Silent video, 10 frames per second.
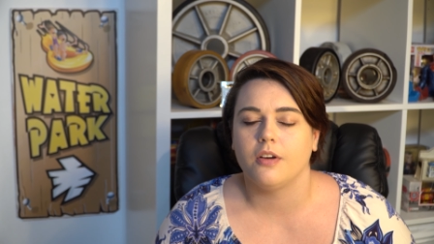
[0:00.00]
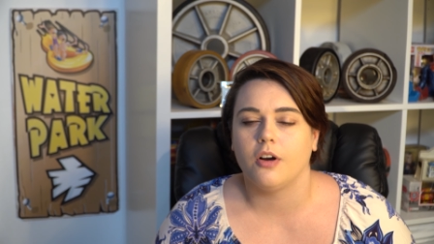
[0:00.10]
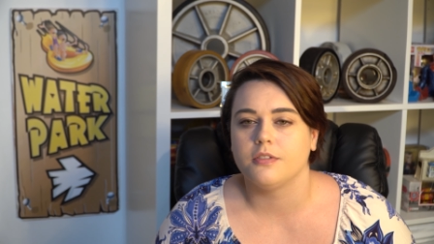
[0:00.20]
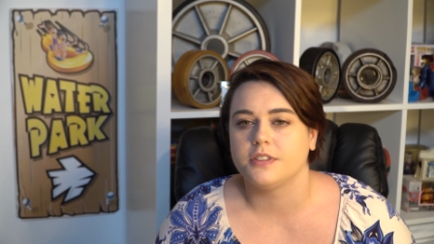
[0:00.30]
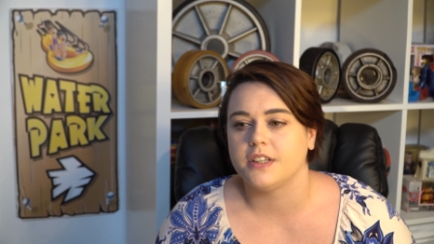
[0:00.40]

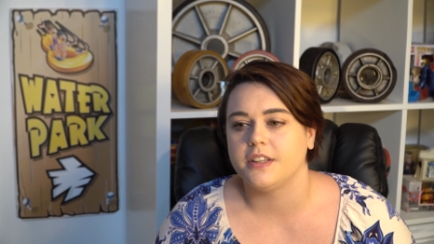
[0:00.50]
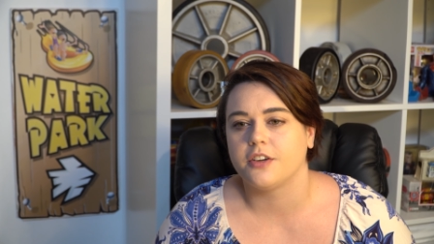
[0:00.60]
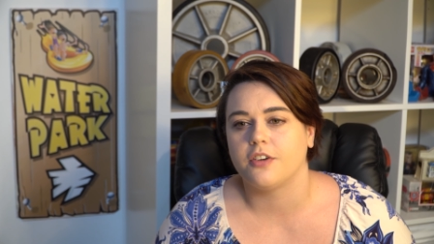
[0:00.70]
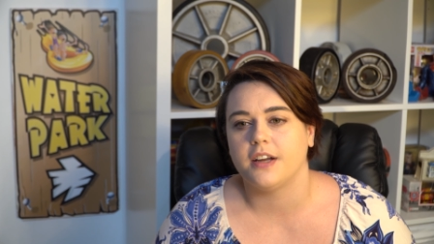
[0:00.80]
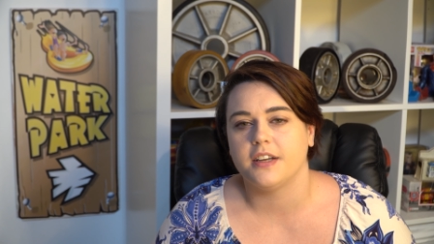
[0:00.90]
Obviously the
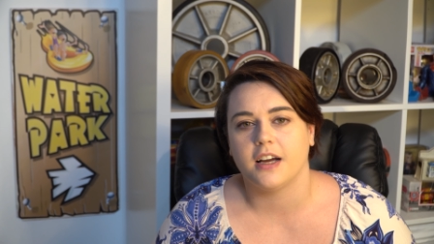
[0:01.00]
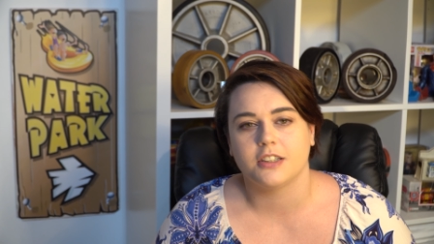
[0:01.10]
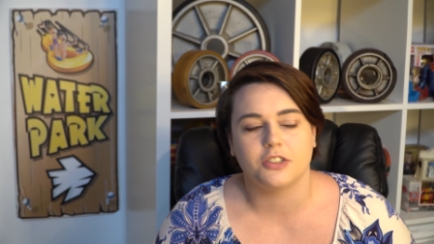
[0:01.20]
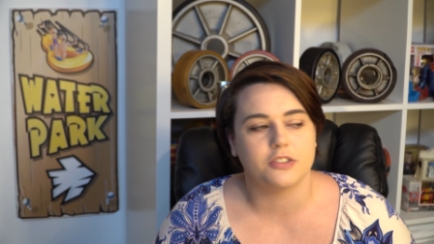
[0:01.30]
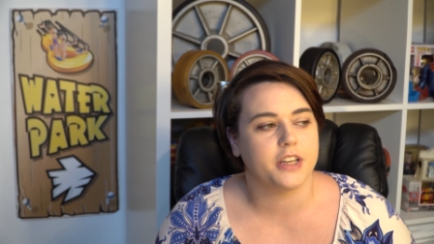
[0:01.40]
Grand
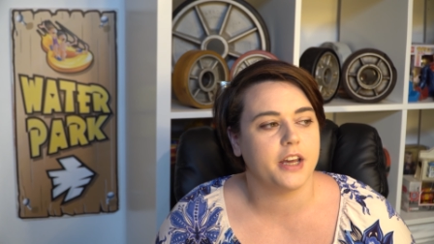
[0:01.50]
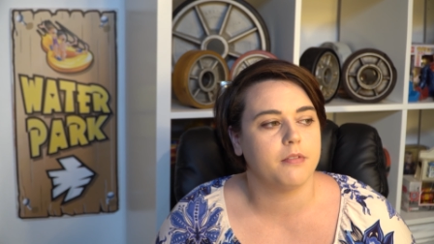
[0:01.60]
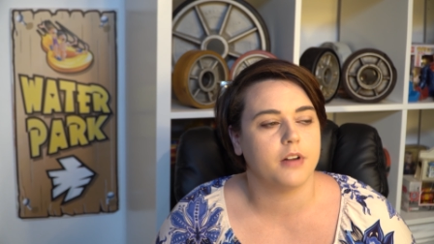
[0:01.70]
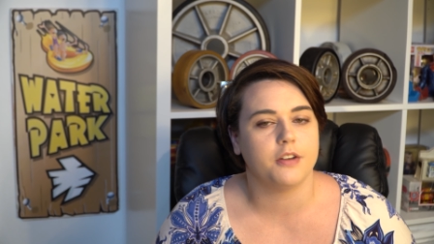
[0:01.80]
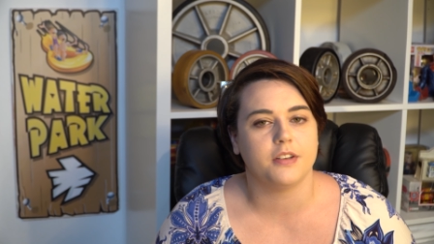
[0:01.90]
National
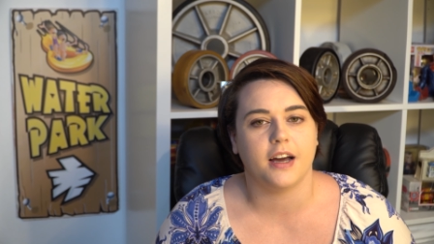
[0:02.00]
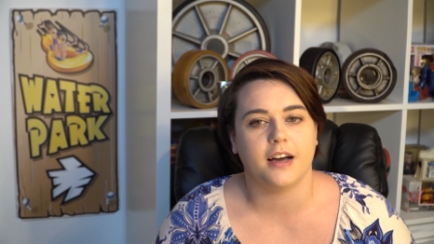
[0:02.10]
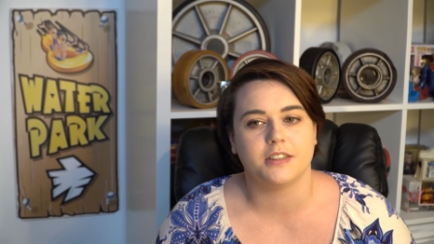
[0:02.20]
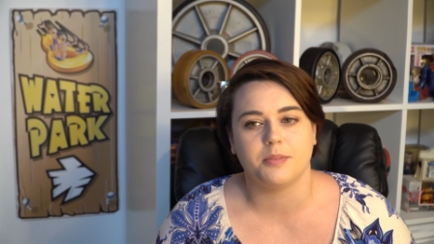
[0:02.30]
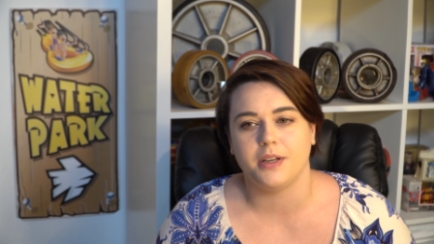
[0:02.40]
came round, that
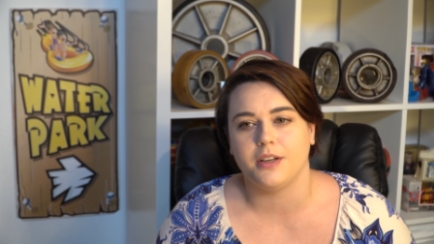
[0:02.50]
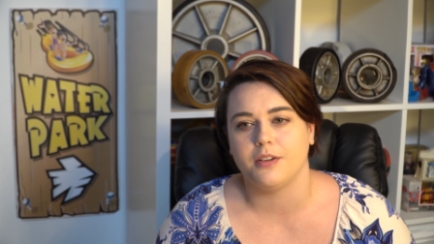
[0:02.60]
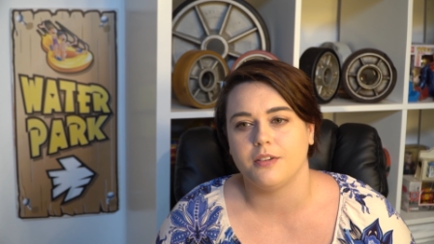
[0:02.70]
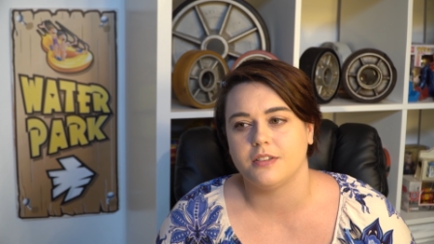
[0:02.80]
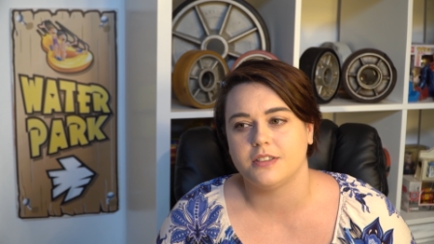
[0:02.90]
had to
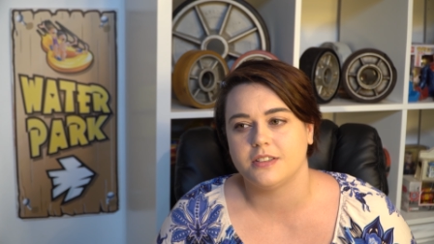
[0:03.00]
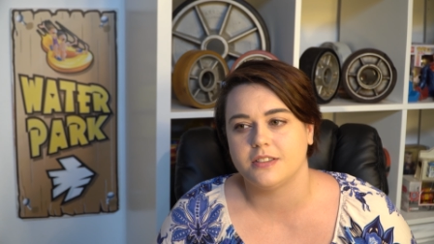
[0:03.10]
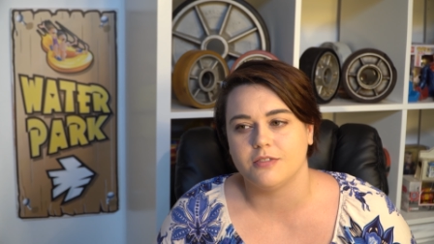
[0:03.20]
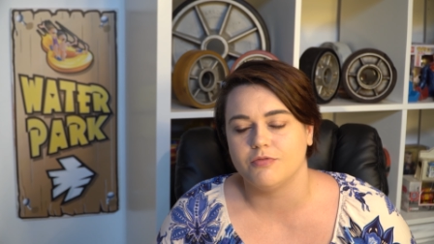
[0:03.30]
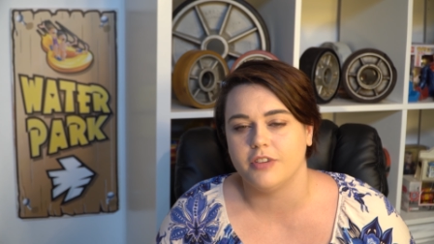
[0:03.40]
be
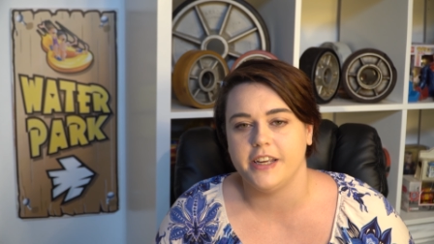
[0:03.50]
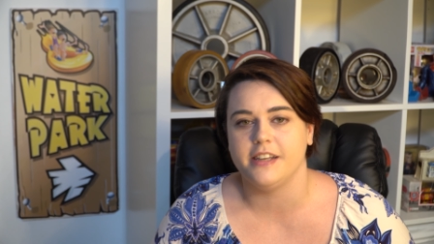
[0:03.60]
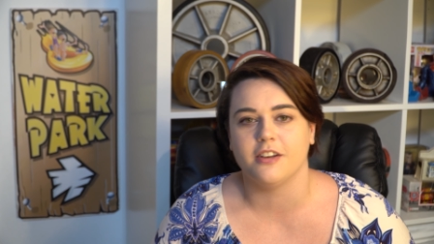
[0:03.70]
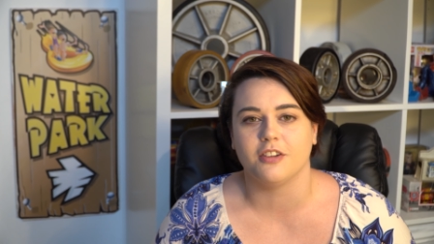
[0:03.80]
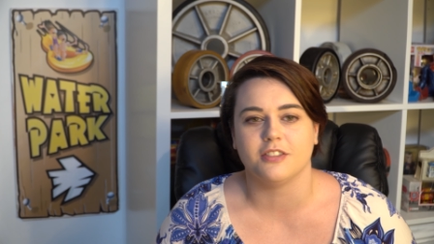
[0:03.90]

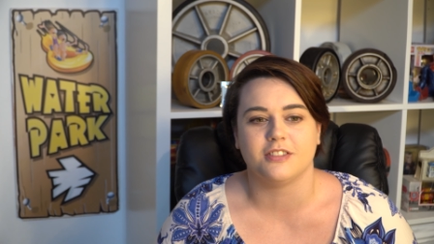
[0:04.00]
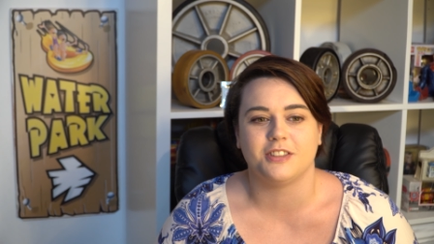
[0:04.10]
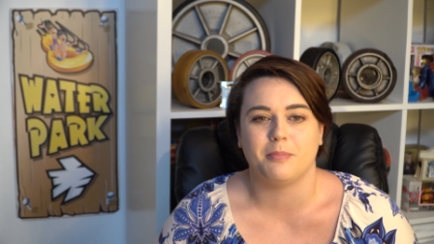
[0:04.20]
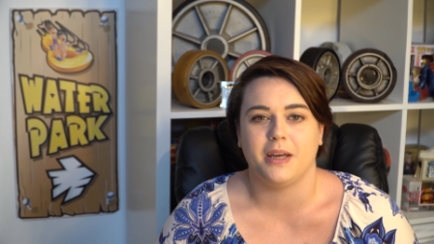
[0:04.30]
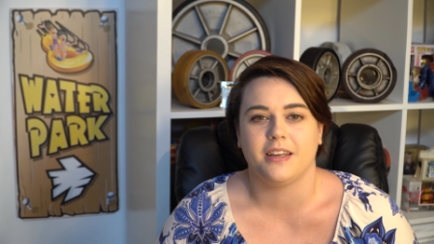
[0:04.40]
redone
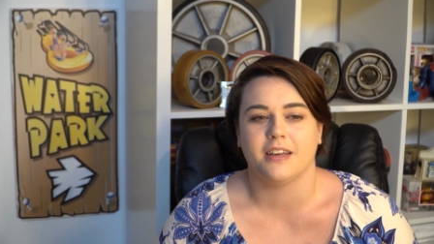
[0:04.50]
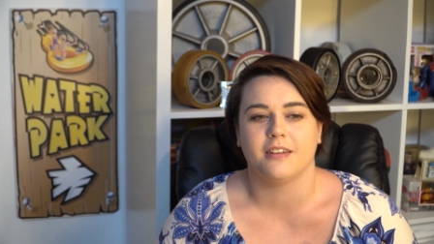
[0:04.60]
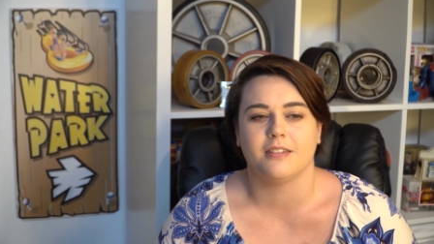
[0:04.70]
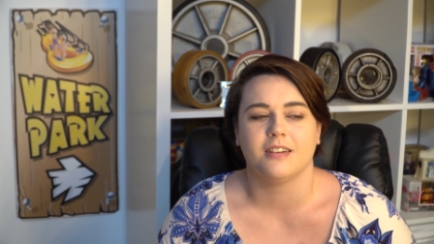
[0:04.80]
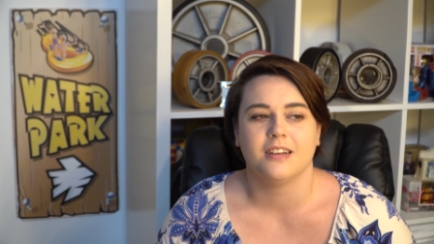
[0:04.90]
to make
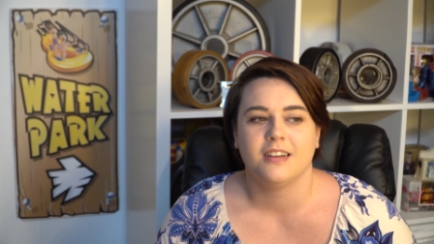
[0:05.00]
it